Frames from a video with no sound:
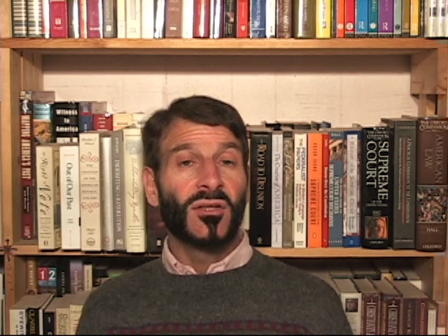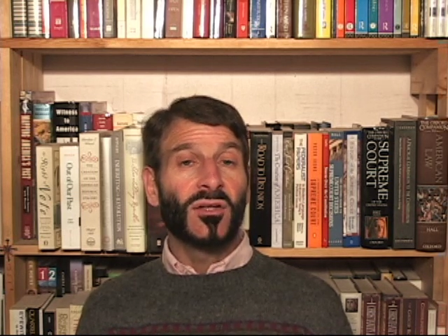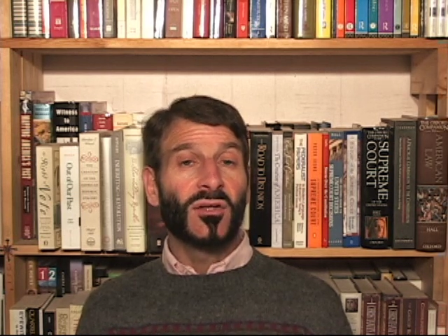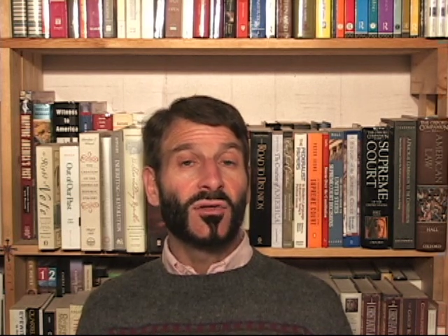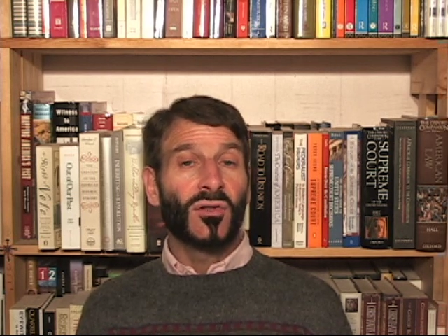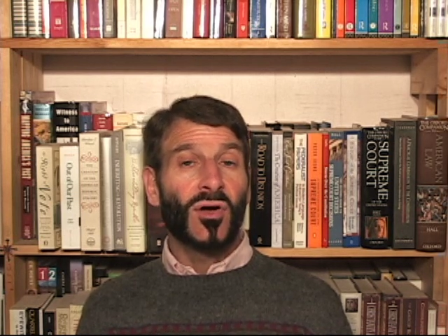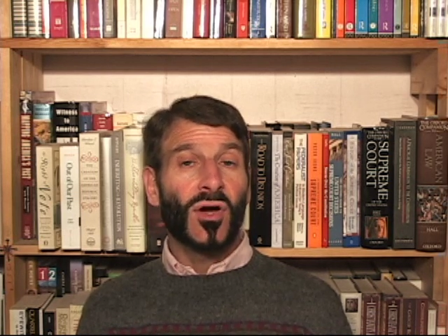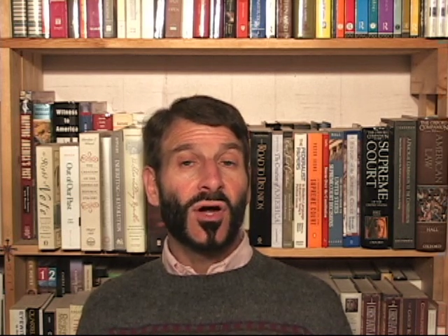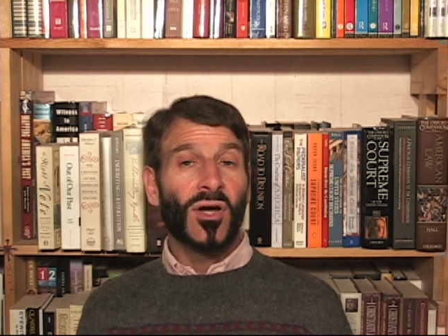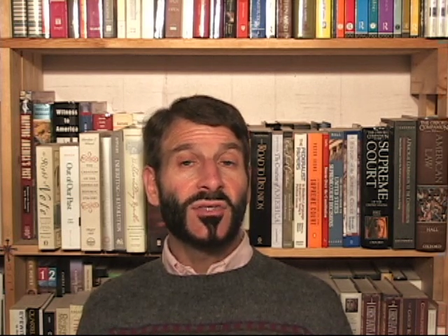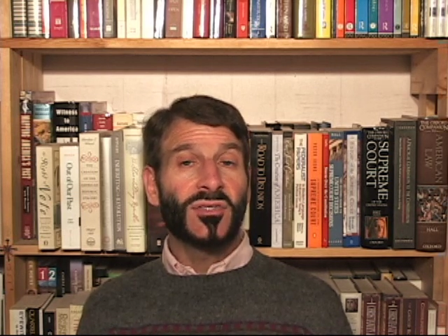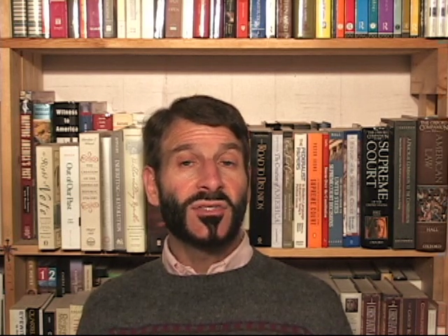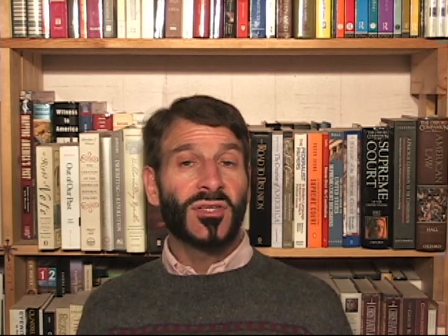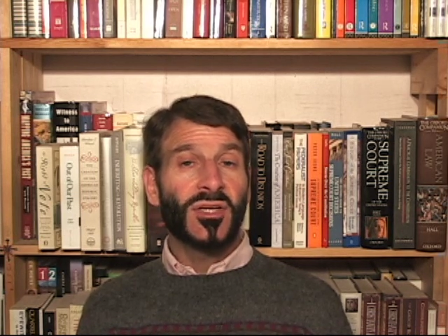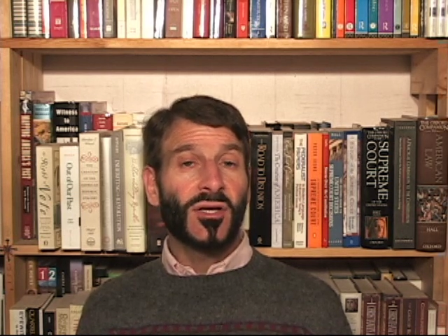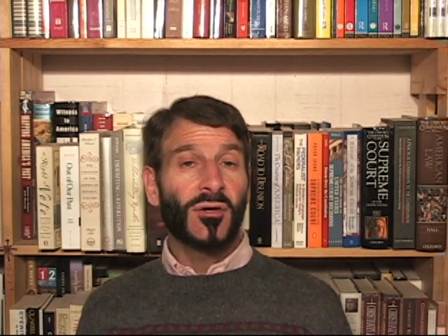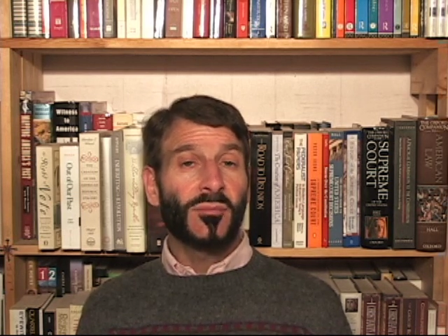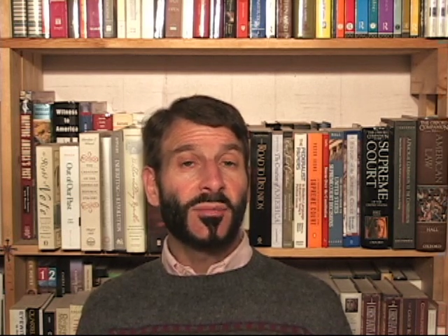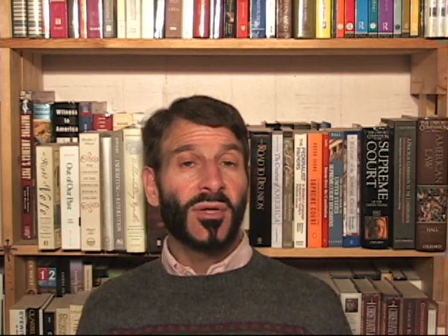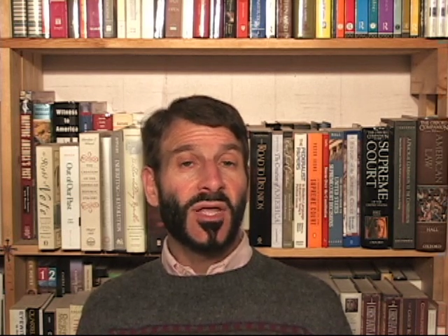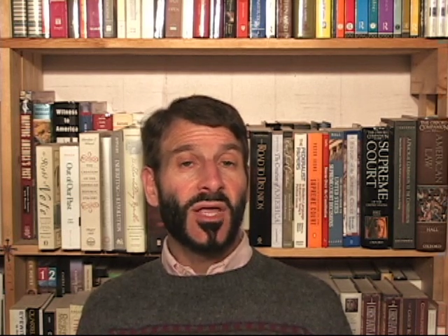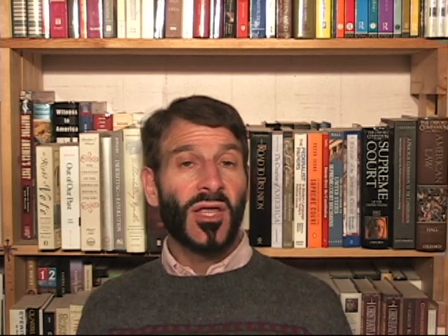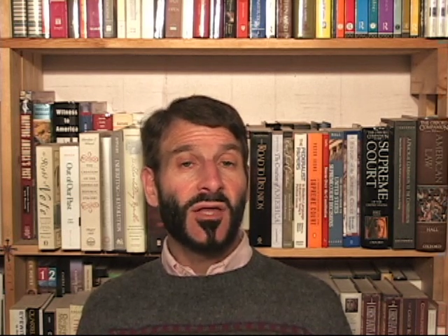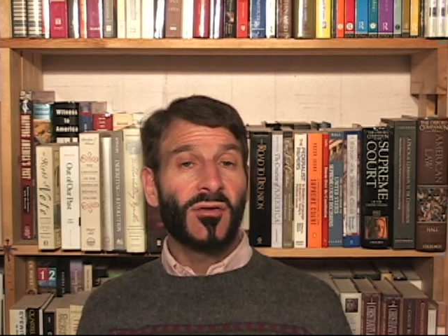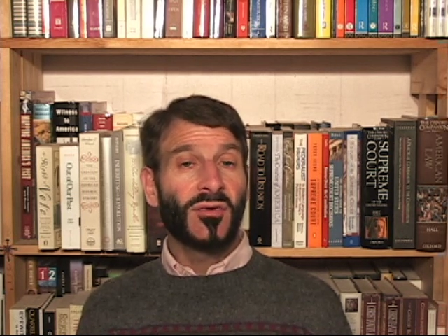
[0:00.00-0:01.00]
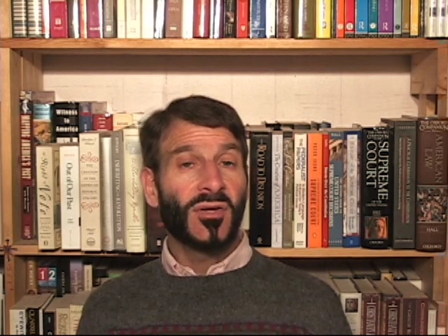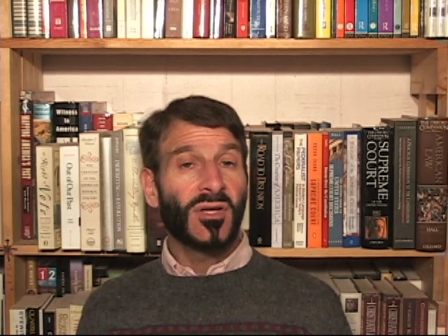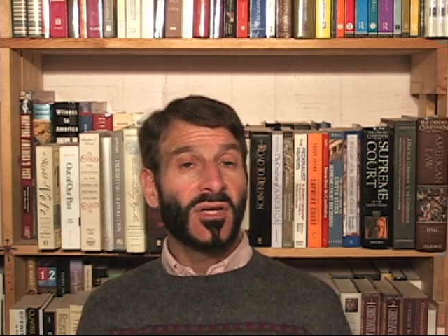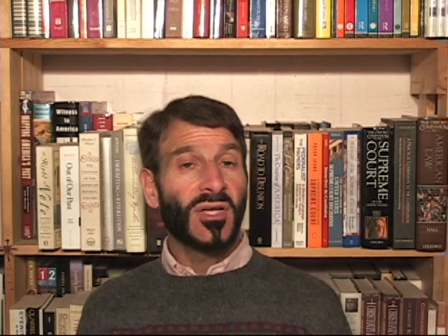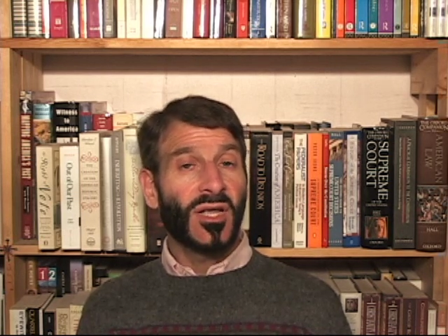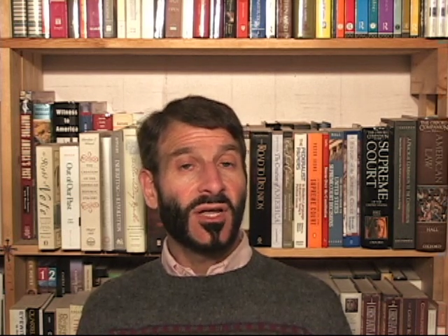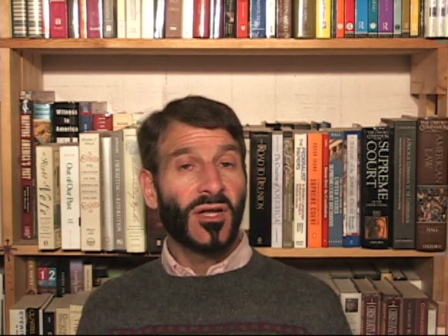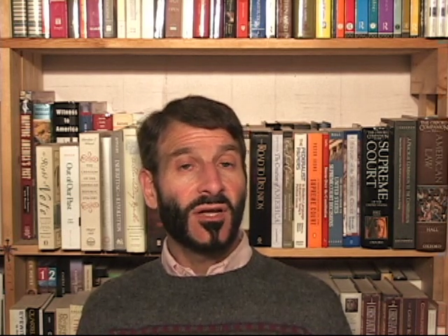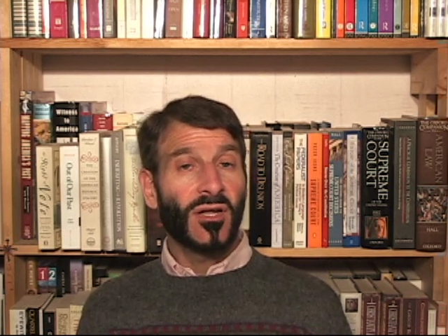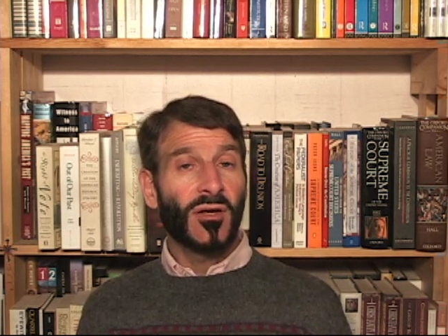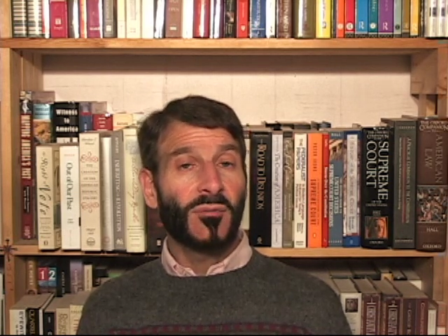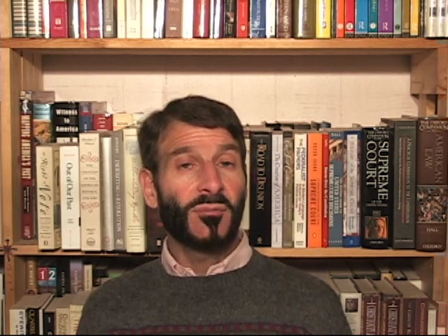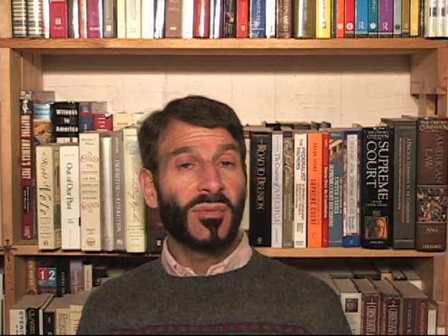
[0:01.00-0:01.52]
the large-scale behavior
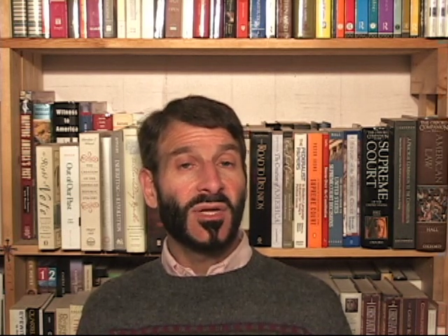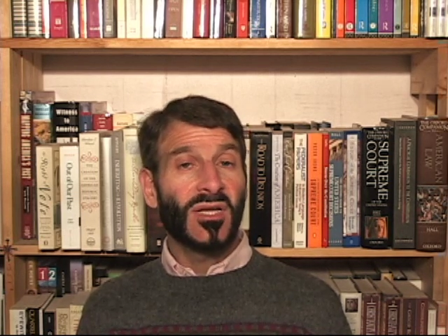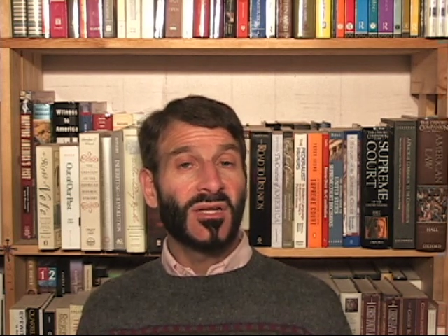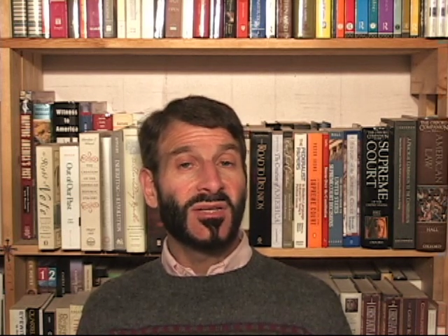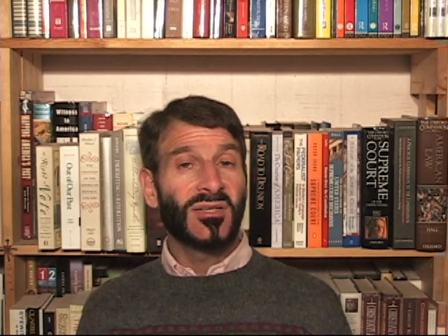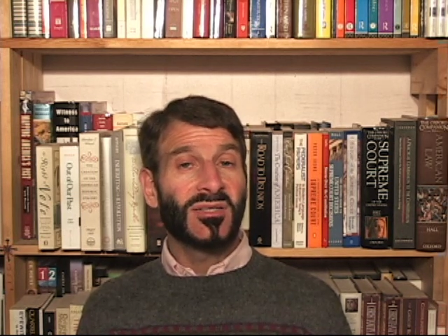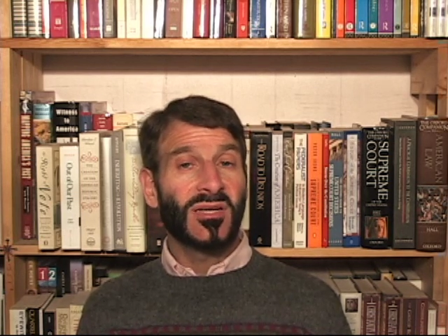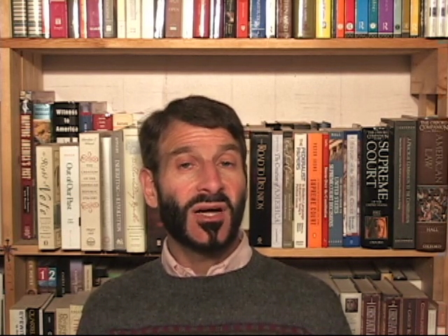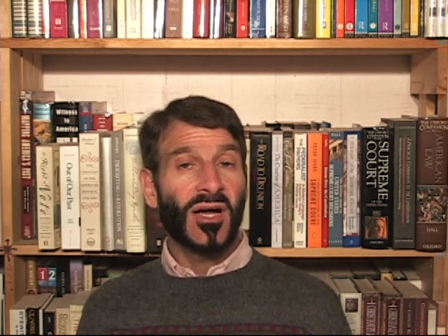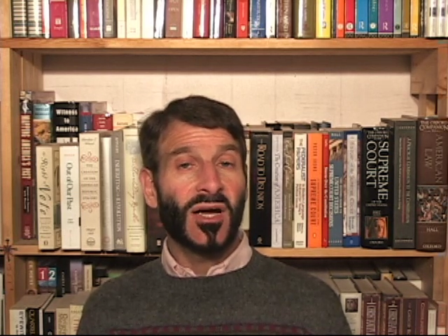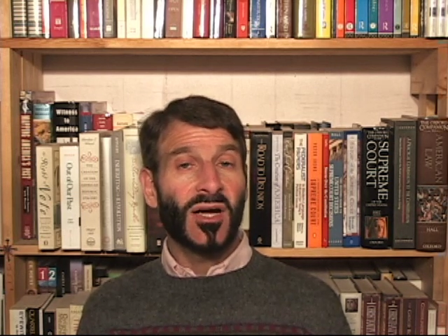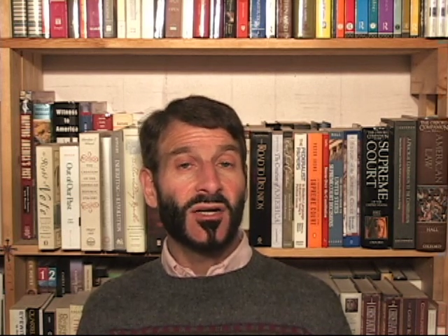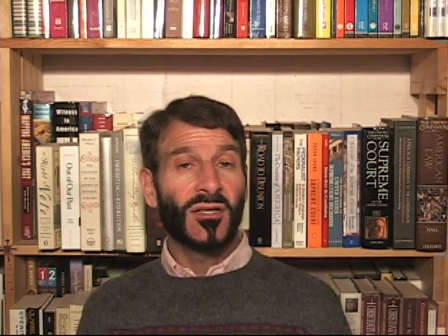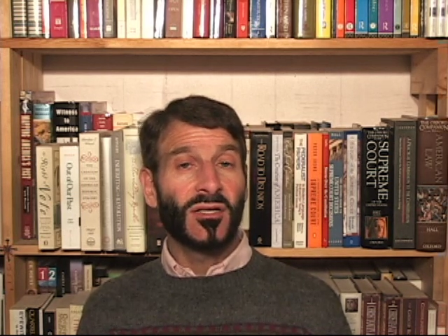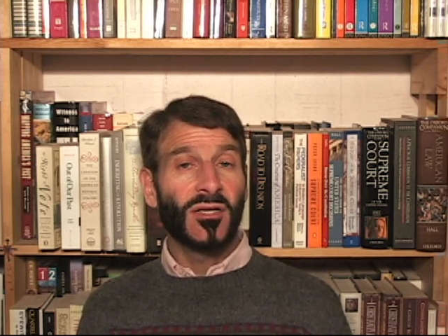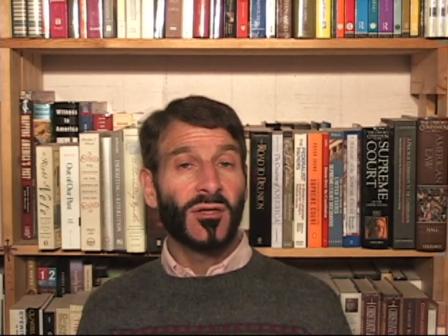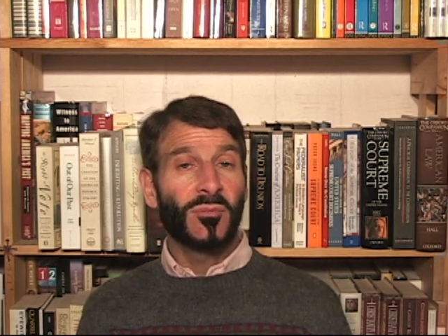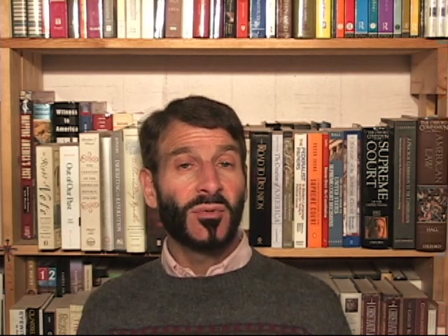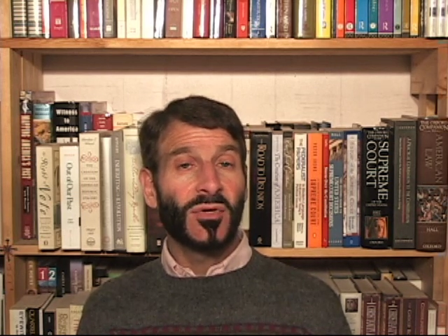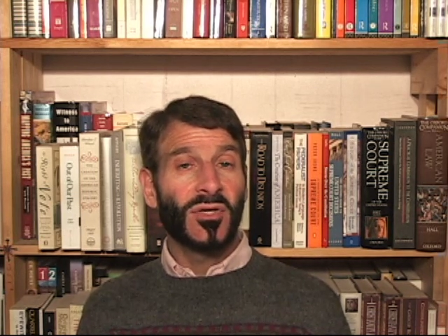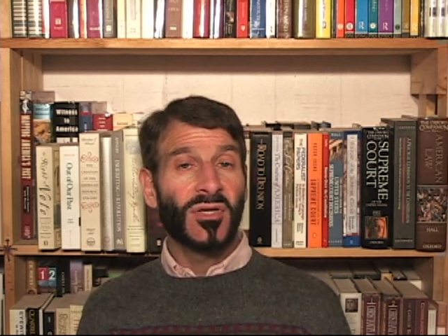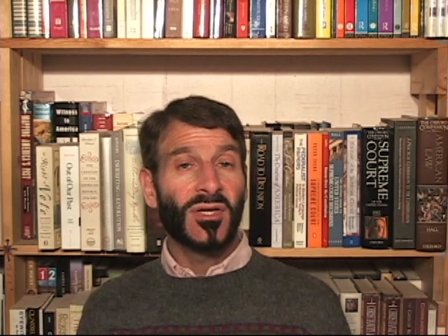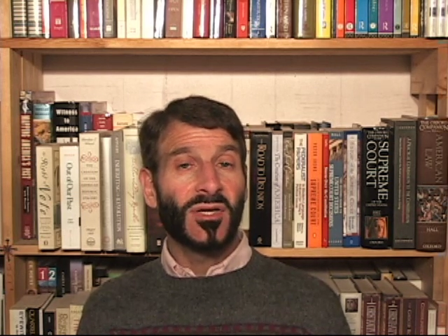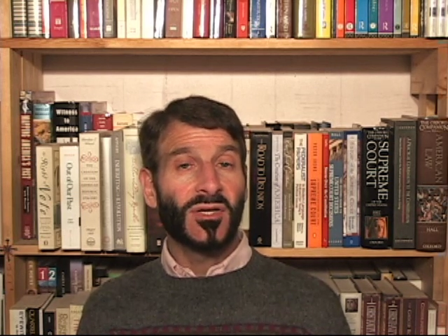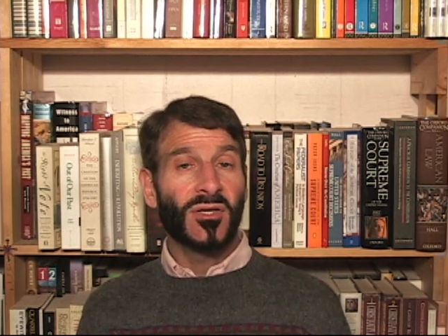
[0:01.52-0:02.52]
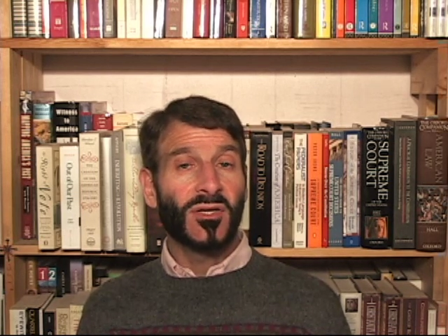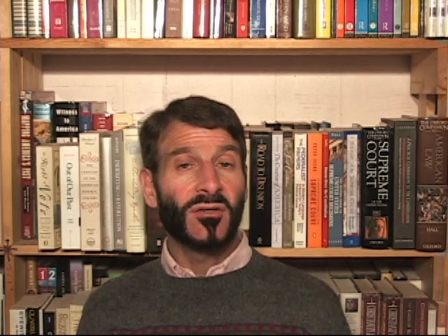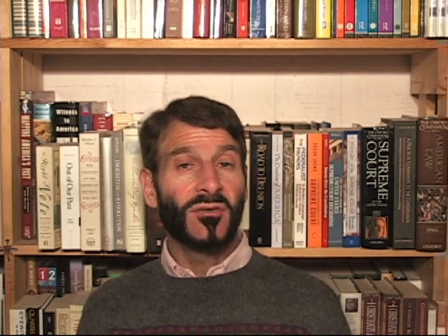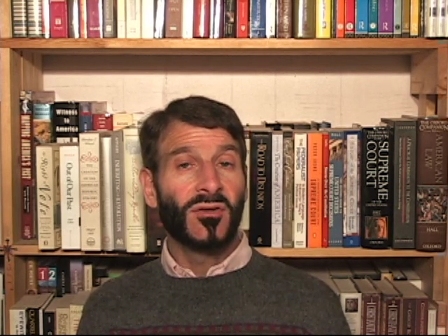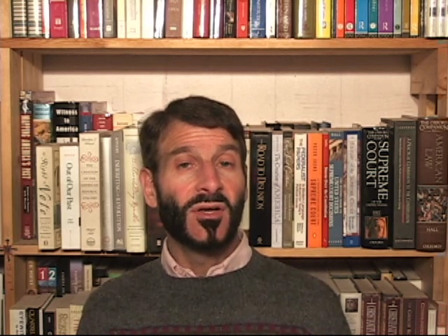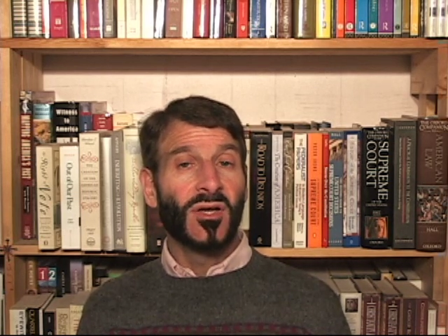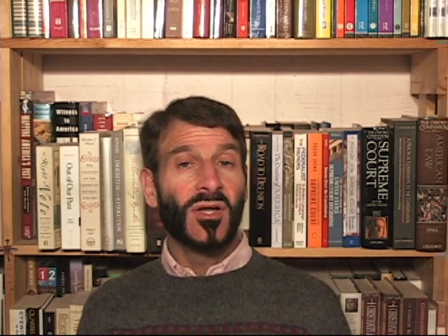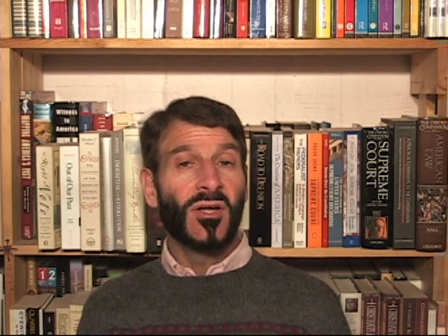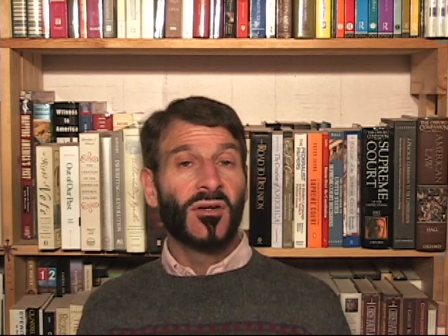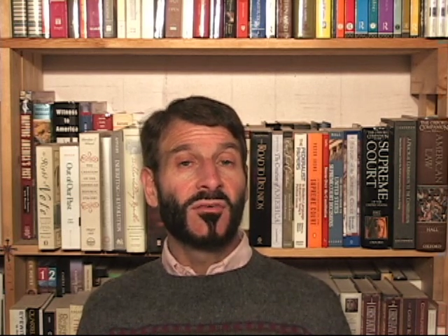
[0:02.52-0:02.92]
cannot be entirely predicted